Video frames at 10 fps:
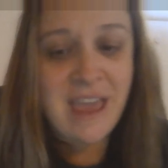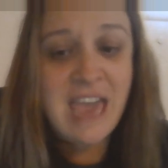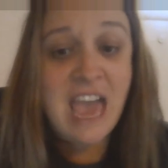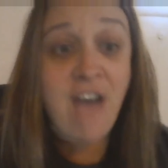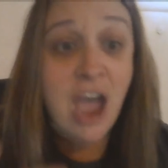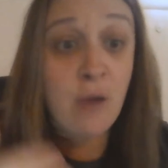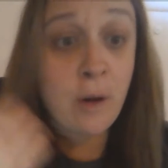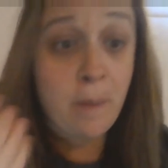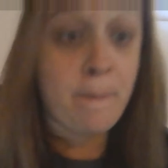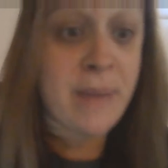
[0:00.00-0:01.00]
If I
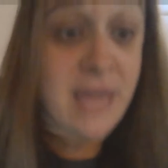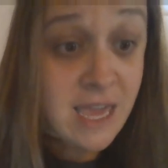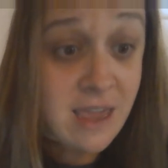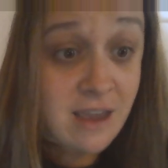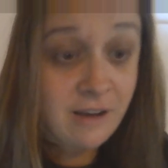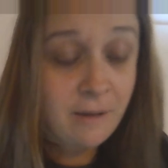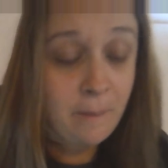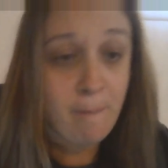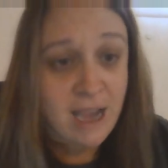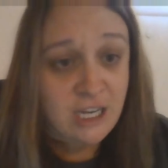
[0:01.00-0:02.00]
repeat
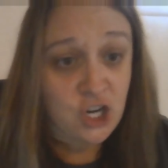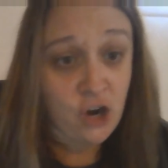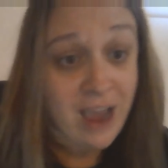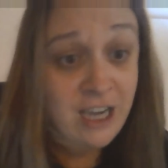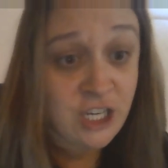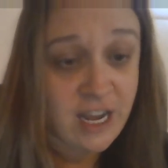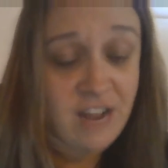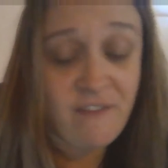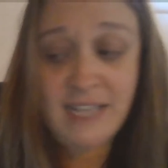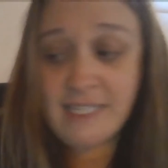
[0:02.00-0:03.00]
my direction,
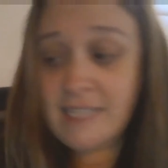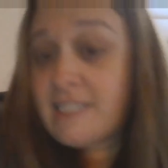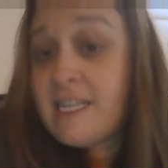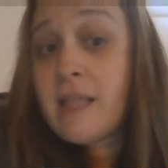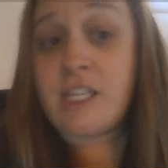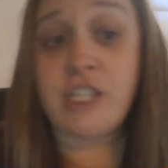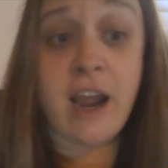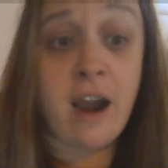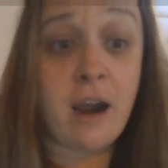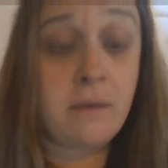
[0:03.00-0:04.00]
if I said sit in the
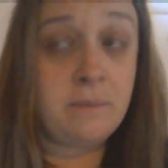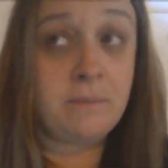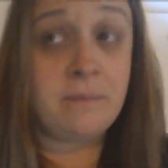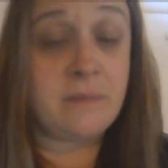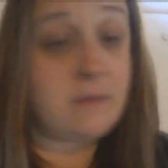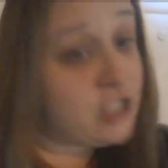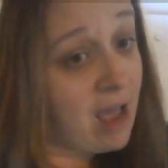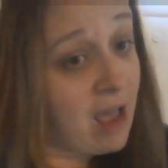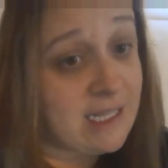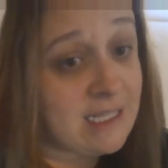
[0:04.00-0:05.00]
chair,
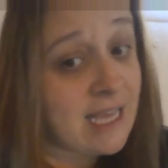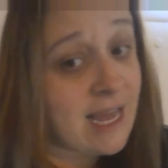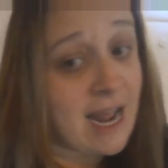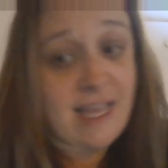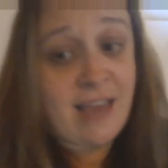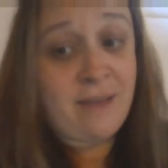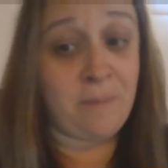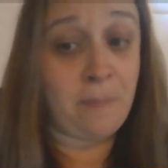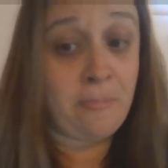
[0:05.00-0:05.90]
child doesn't sit, I say,